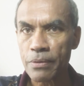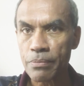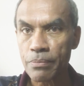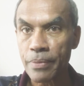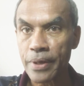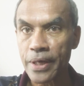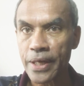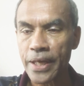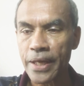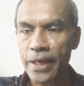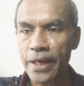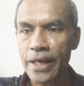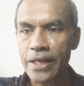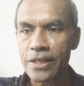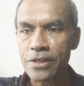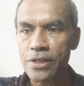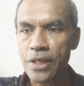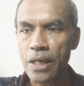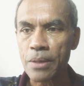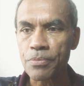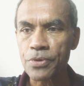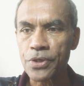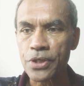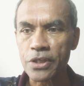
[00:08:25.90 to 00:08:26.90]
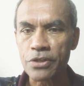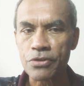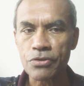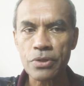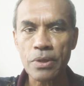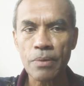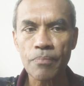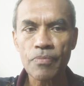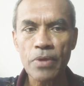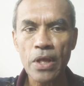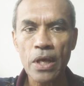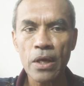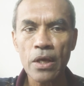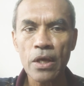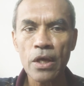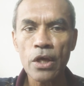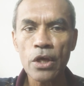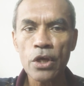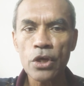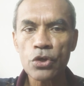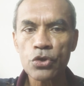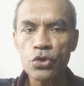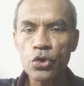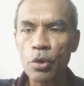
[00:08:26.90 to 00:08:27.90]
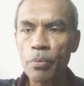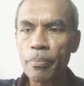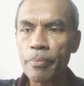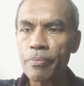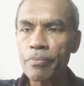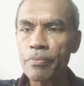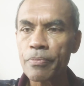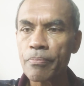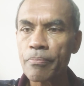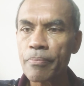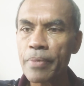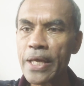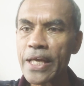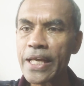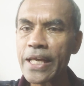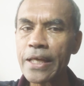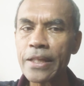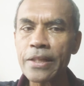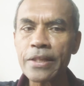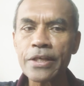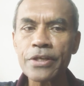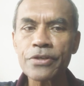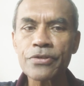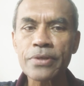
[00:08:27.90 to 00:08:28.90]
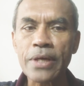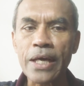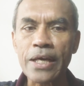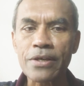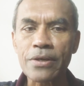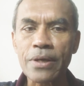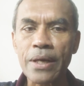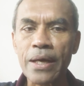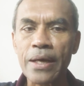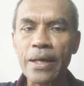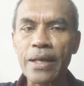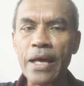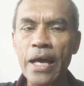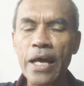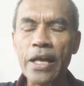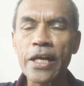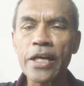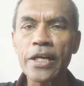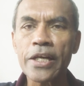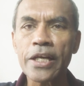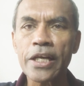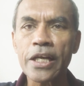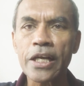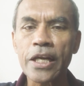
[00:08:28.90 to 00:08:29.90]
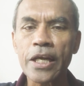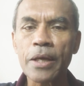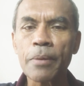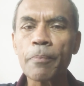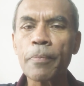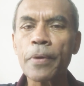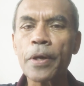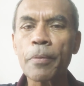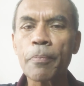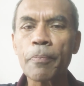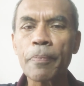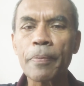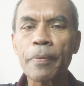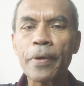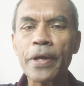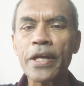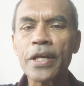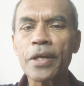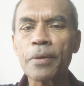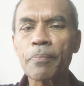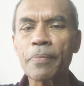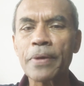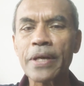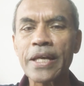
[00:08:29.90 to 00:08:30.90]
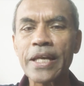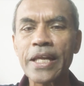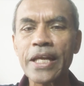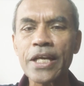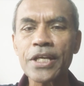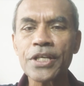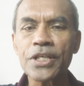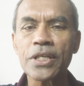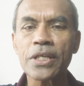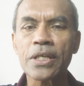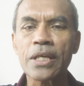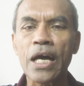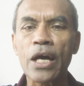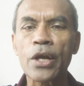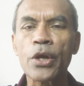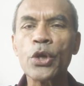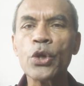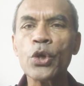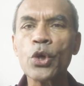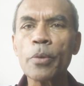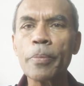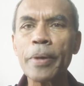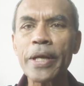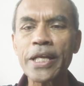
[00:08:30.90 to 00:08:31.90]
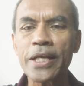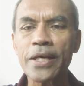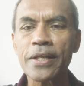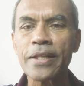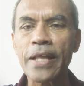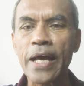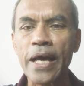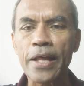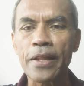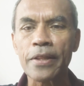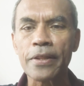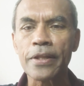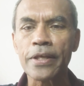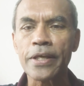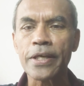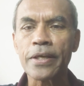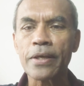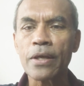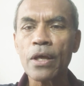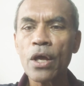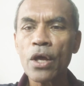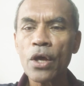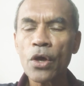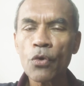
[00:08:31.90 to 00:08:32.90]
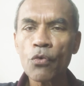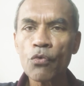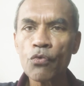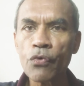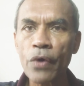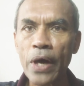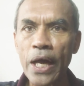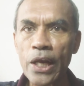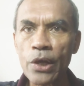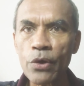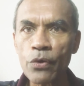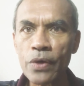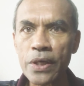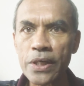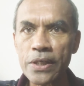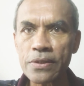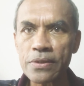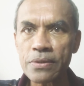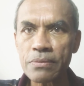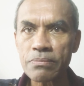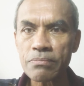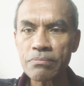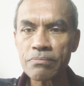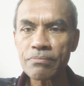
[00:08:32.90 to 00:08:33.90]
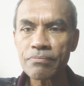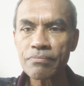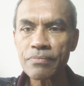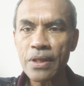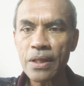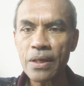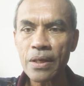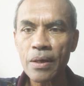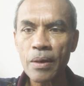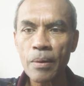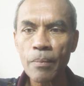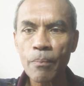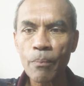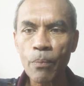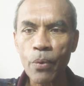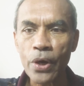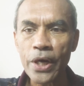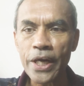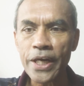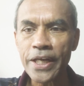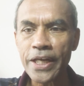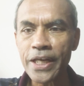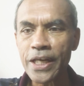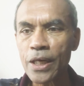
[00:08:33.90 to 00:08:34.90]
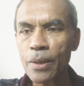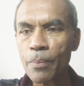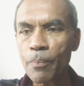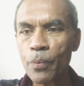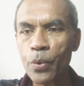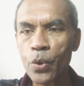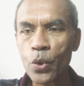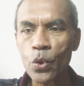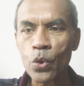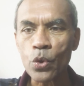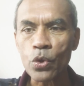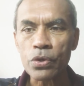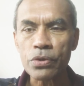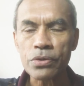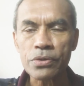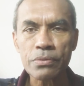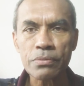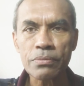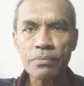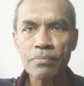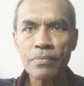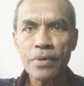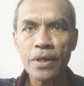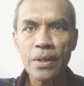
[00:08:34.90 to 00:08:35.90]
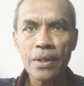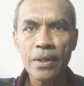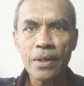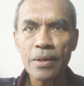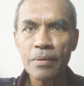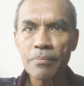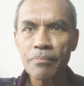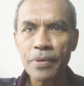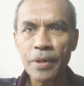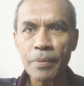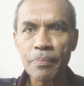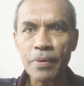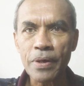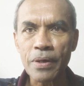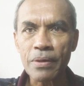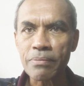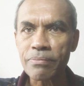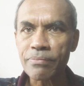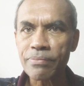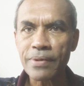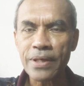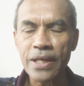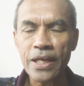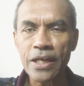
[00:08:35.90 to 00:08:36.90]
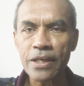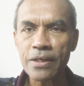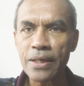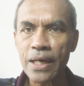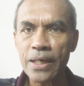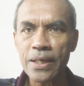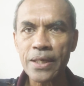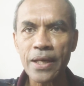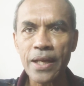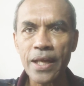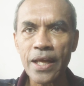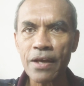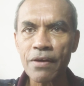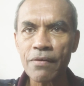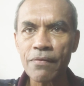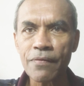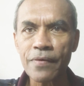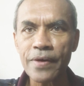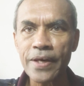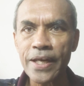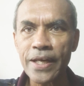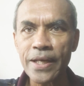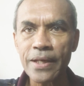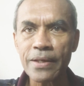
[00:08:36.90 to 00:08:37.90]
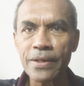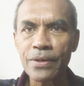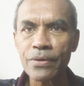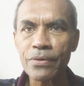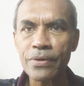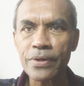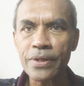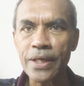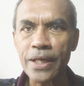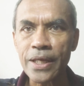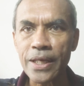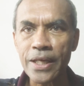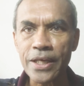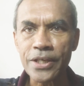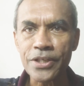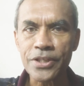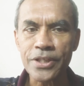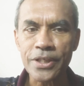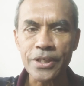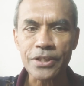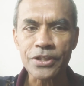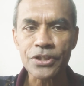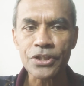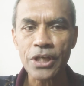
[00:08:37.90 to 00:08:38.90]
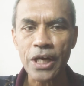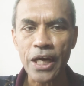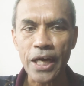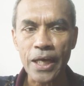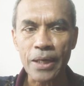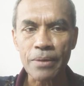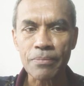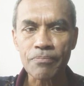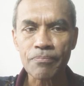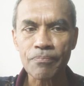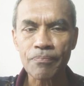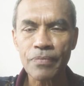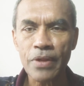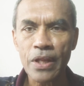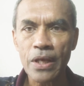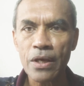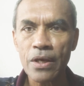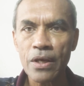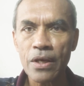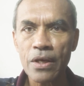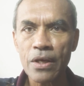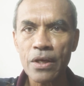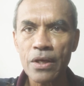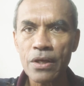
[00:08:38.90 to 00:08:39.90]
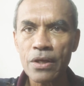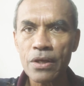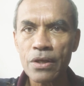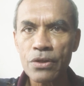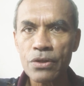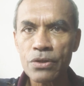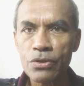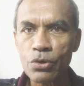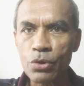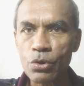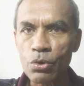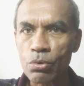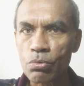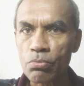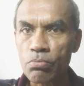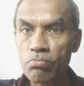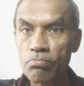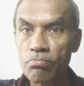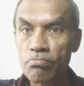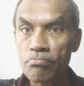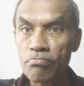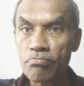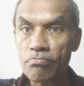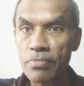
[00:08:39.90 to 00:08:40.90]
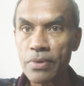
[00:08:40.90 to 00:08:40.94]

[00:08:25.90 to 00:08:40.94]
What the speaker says: making assumptions. So making this analytical interpretation are no better than the valueless political polls people conducted every day during the election time. So